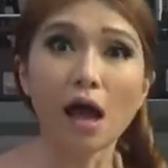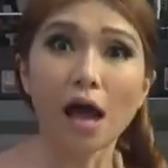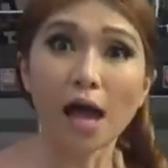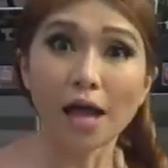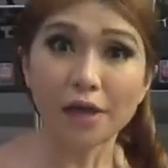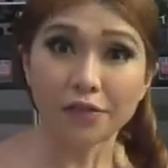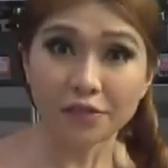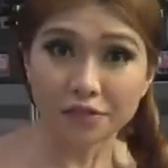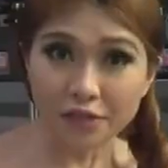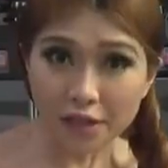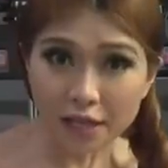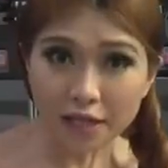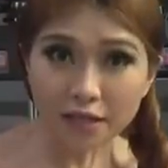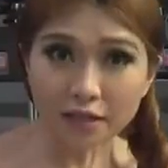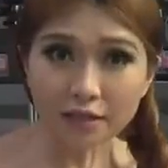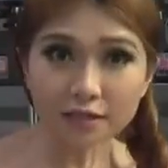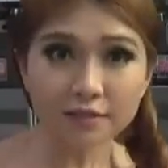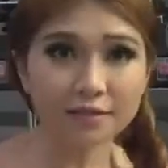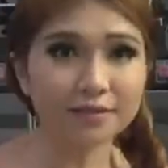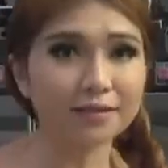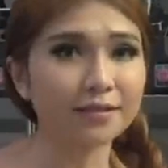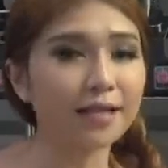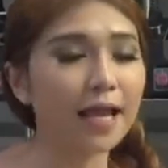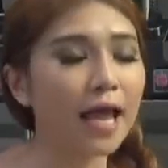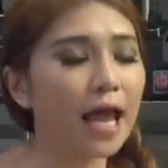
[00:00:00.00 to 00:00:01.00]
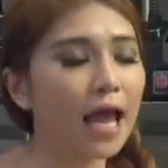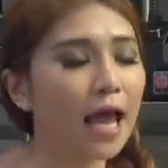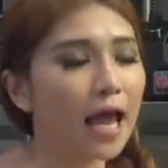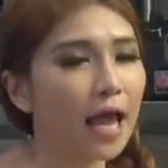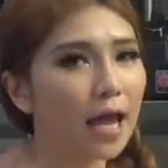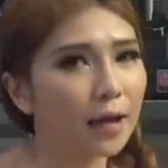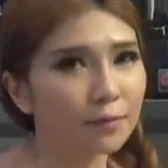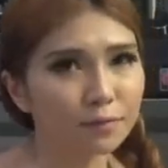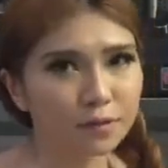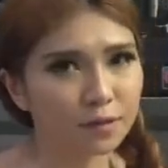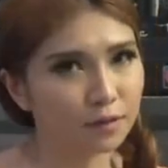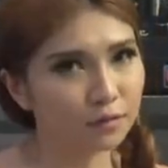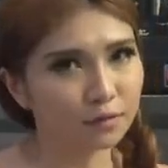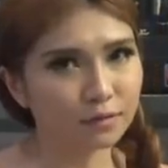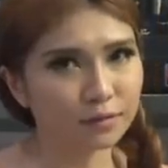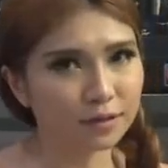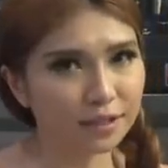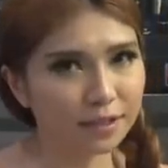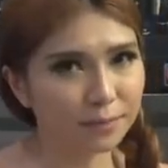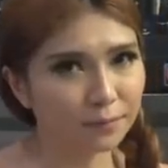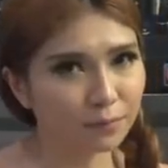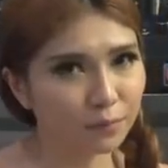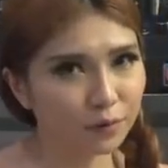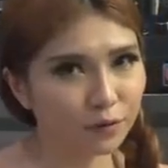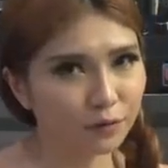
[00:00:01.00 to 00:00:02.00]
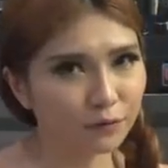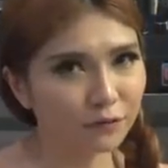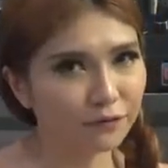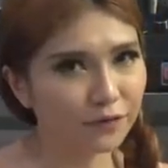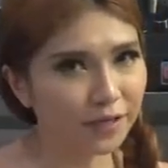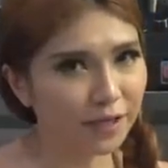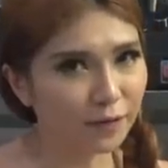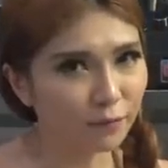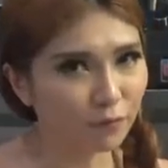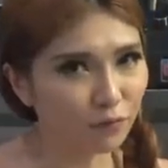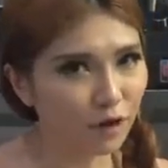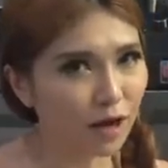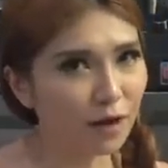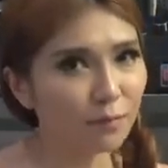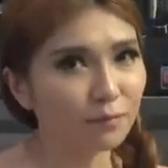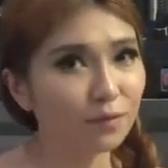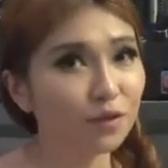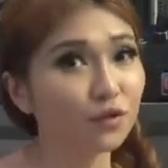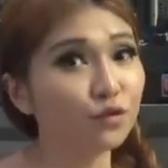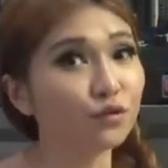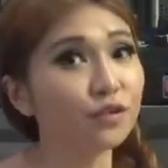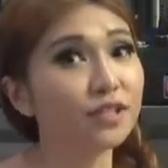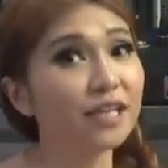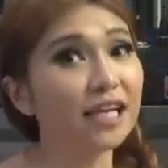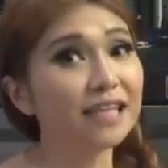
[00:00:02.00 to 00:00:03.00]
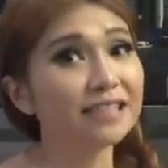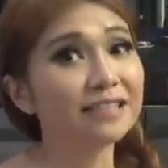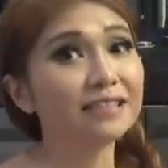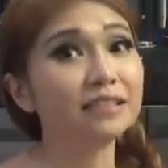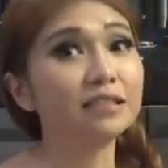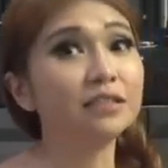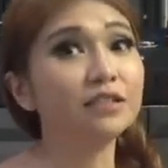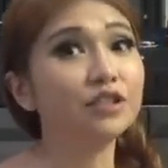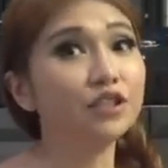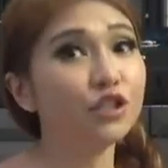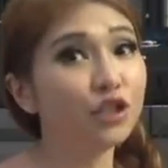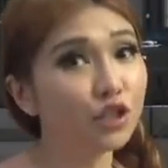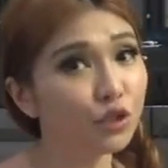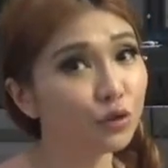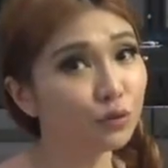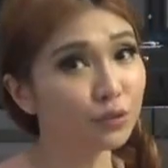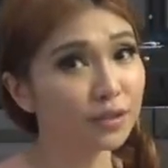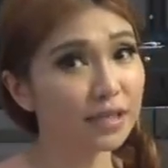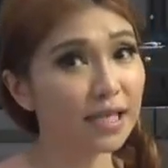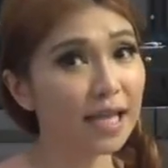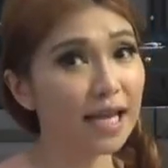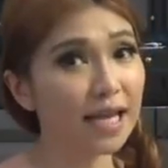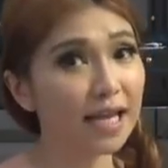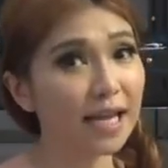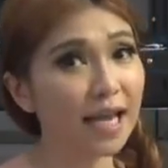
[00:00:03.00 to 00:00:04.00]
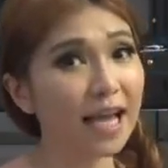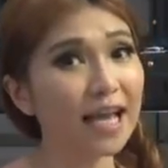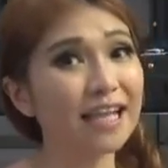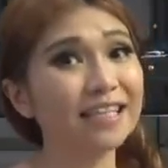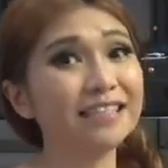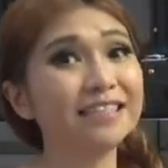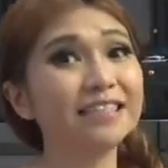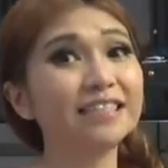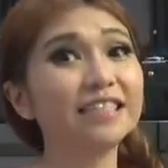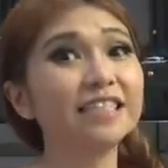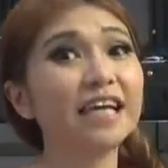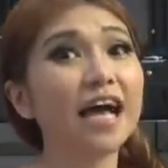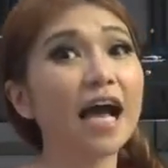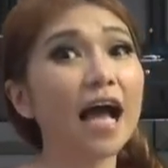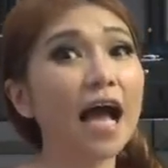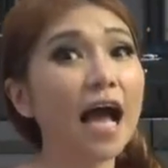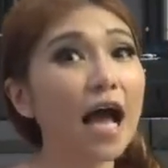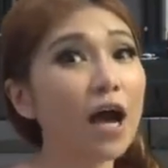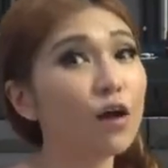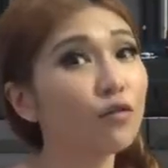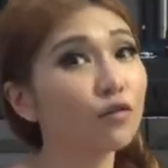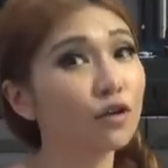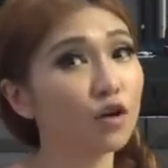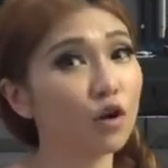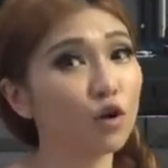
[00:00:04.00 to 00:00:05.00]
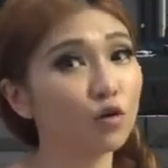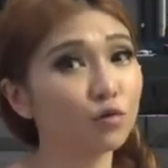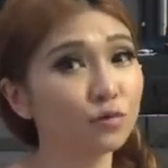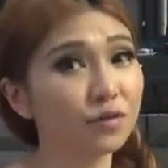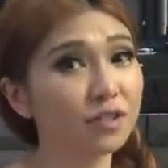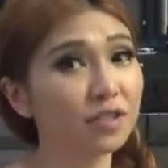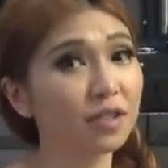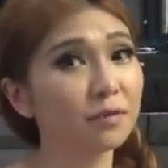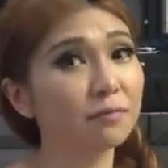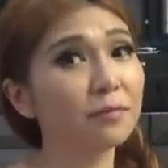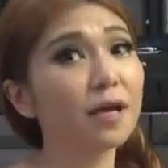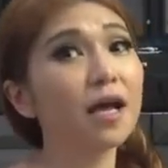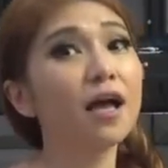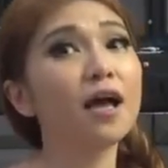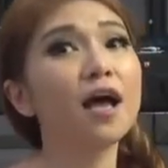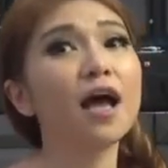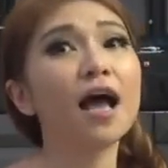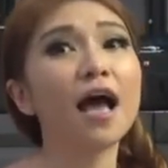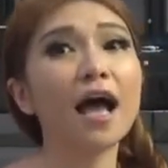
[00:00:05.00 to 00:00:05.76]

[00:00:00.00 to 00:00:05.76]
I think it's an absolutely perfect environment to test new tech and see how it holds up